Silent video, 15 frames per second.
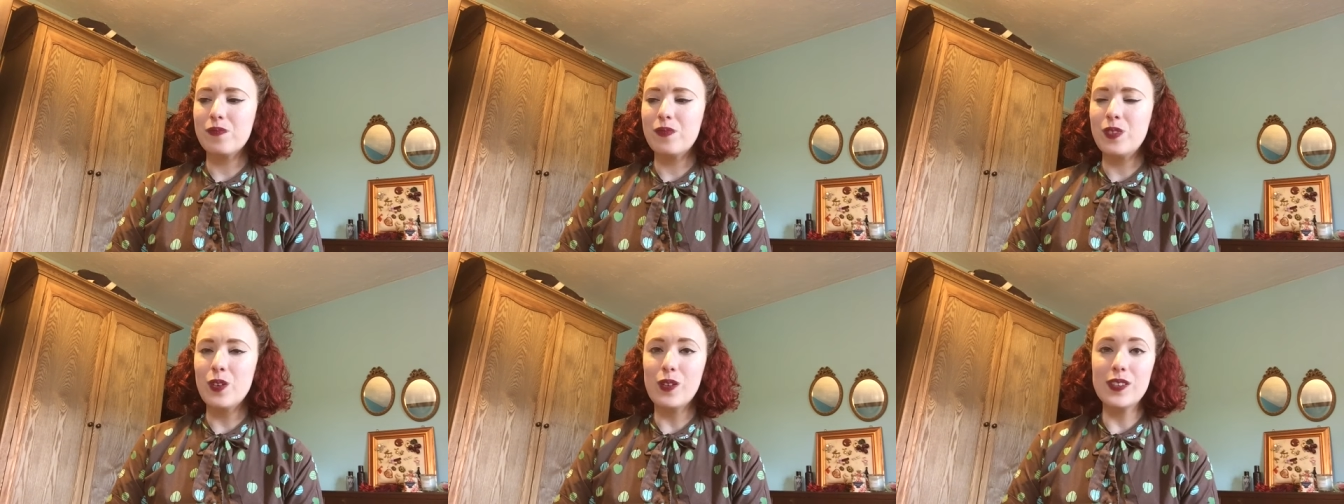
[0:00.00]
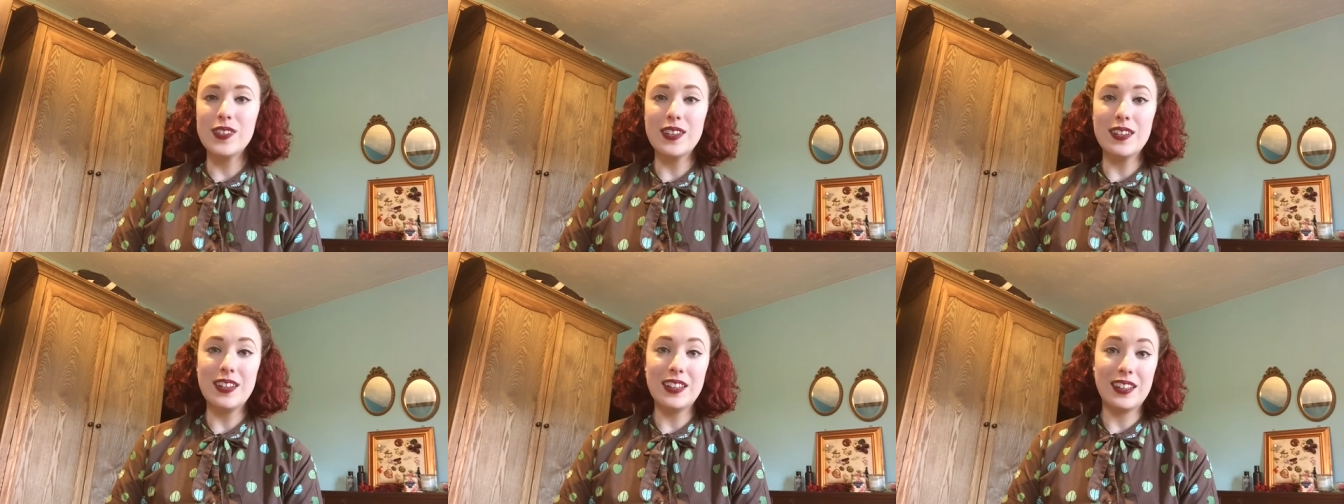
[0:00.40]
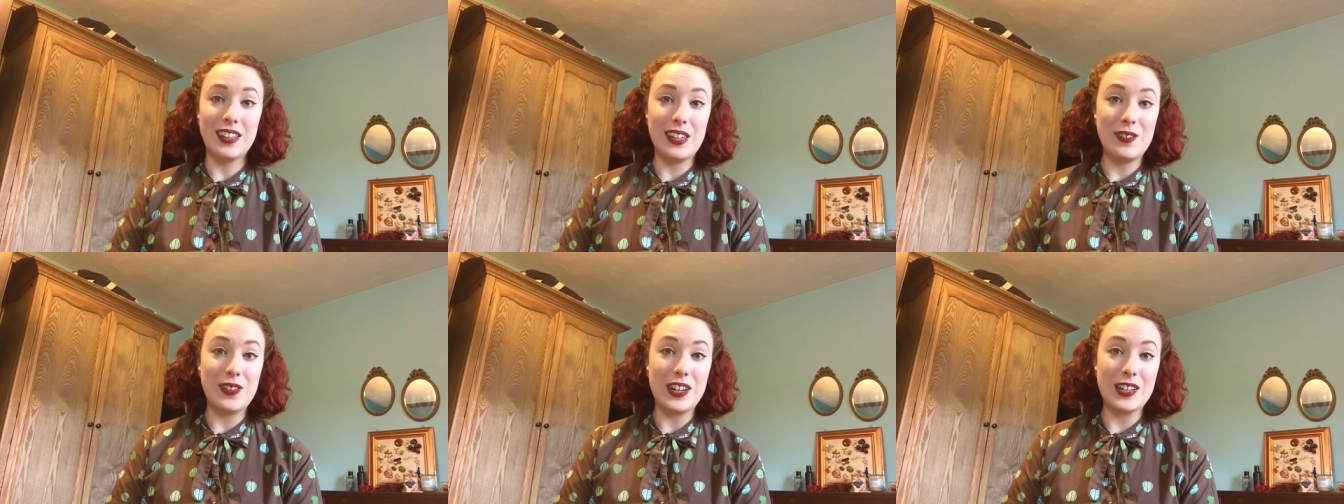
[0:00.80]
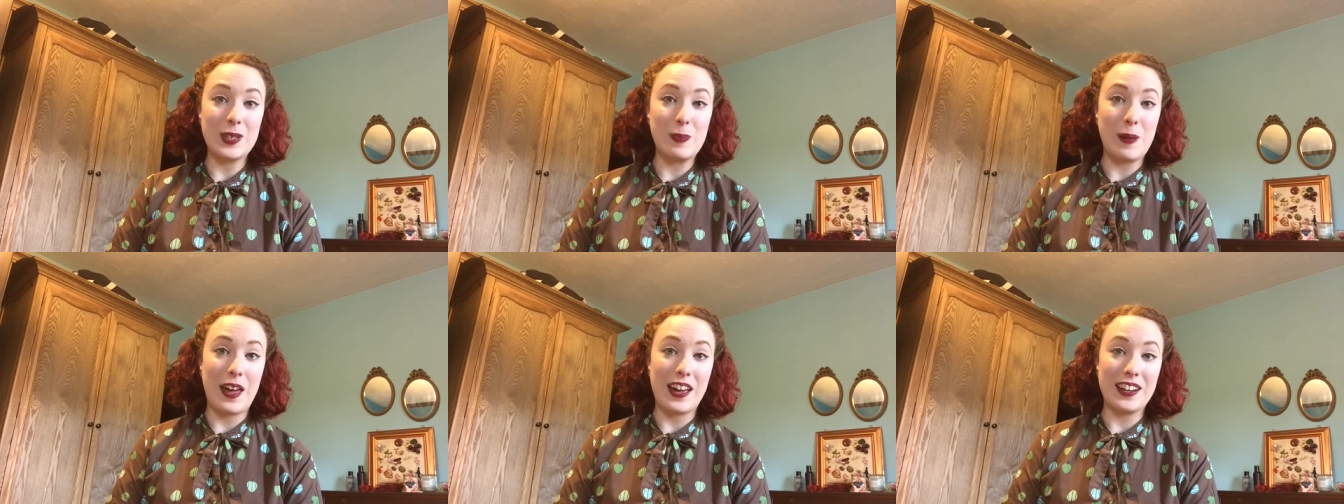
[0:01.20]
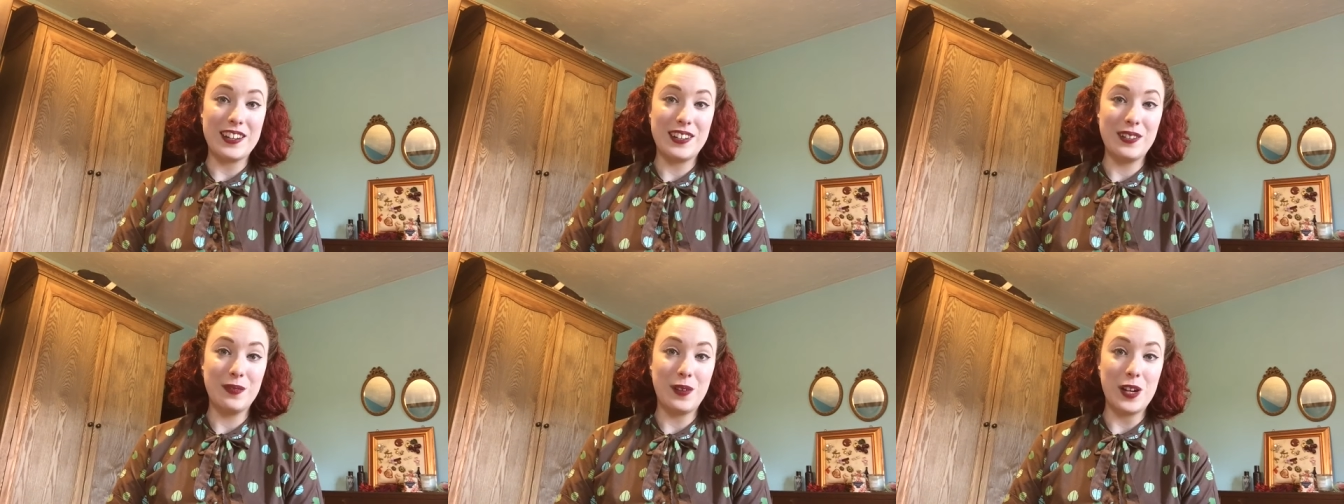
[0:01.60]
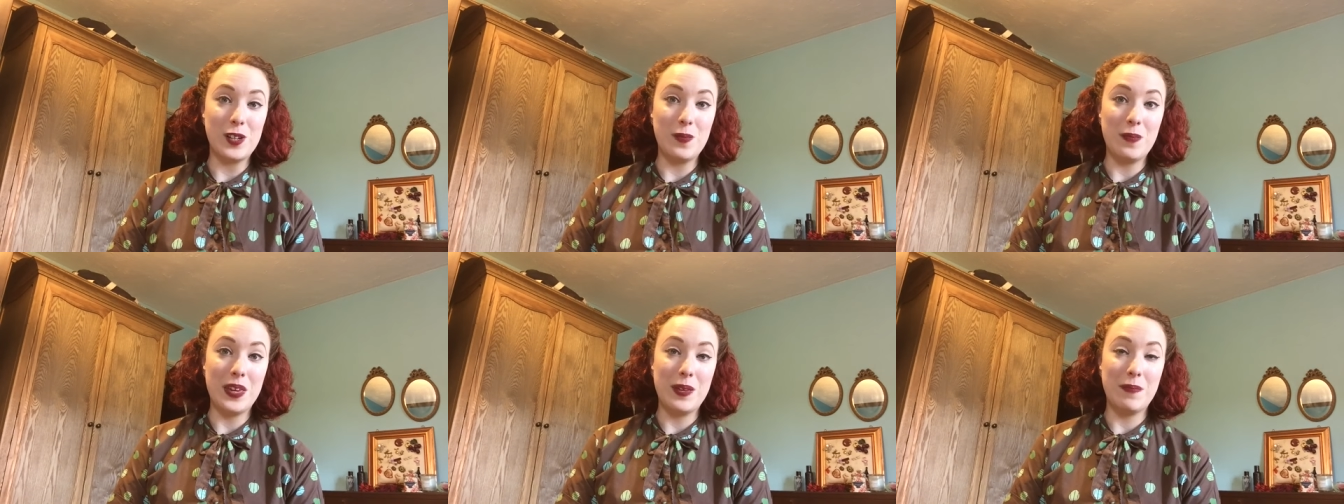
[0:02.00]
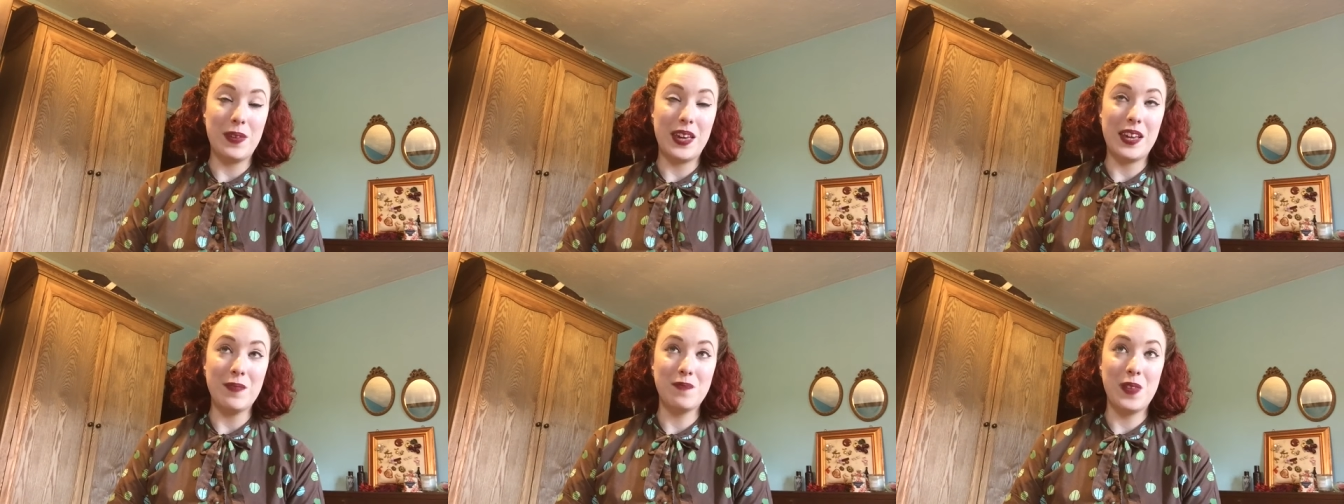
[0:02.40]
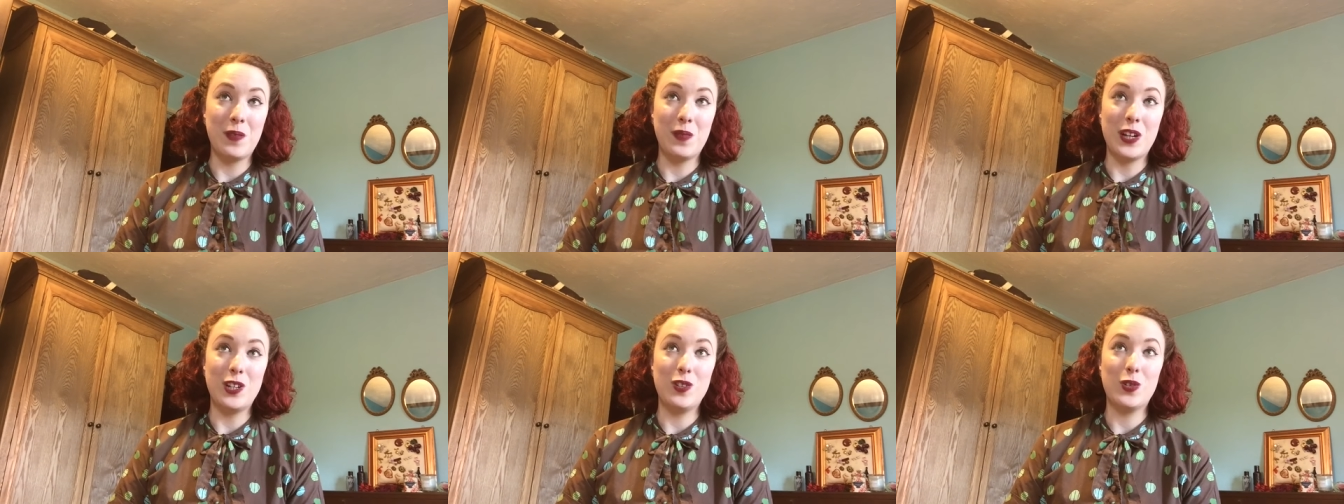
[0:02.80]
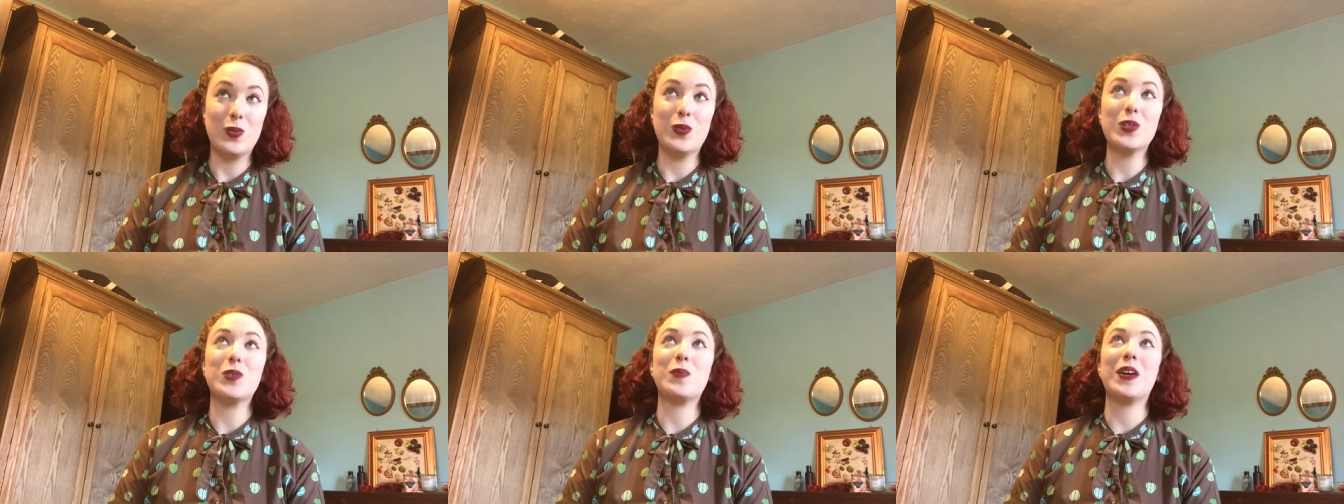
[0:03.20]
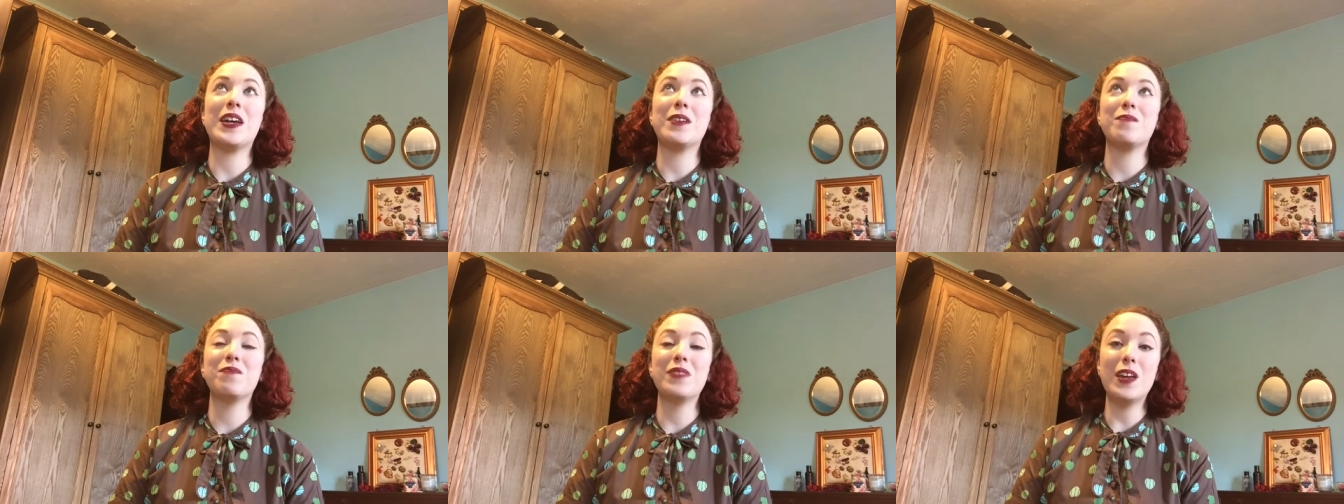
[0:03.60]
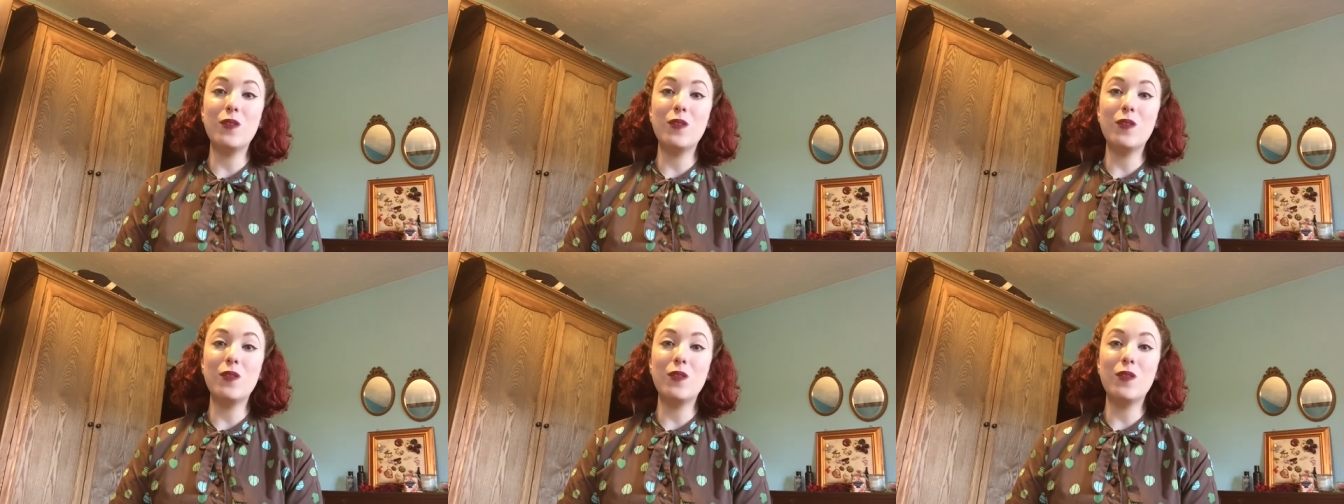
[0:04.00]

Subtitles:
not something that you would expect when you meet me and when you talk to me